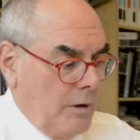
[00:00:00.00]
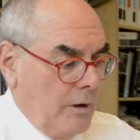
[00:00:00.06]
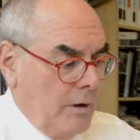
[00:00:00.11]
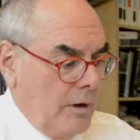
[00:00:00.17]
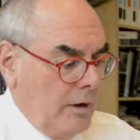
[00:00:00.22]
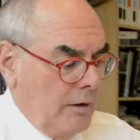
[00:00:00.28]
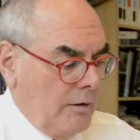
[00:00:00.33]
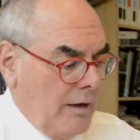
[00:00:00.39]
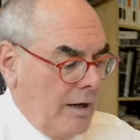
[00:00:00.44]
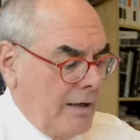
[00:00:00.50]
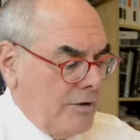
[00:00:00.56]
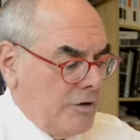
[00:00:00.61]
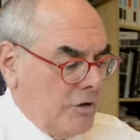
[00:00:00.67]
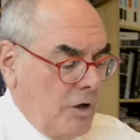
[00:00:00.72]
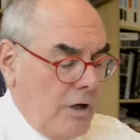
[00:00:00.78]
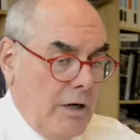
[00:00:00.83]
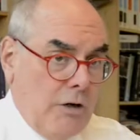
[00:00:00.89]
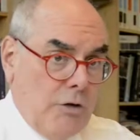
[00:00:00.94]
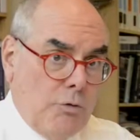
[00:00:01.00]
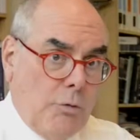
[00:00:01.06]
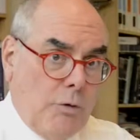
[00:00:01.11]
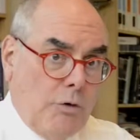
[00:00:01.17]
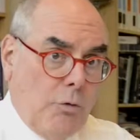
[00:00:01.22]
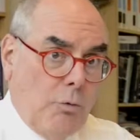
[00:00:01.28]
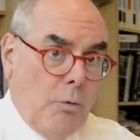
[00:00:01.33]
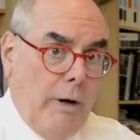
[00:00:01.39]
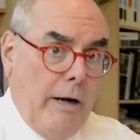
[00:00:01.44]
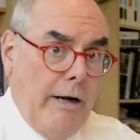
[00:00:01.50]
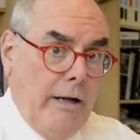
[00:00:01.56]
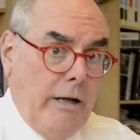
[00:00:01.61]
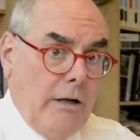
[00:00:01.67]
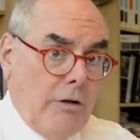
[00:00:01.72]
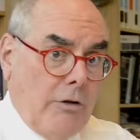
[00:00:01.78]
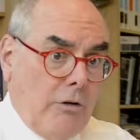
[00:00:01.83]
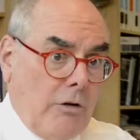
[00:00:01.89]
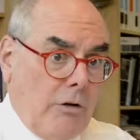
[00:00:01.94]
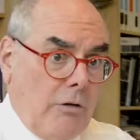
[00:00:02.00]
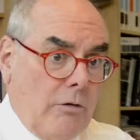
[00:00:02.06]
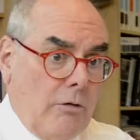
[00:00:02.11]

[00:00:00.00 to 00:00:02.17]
at that stage, with the radiant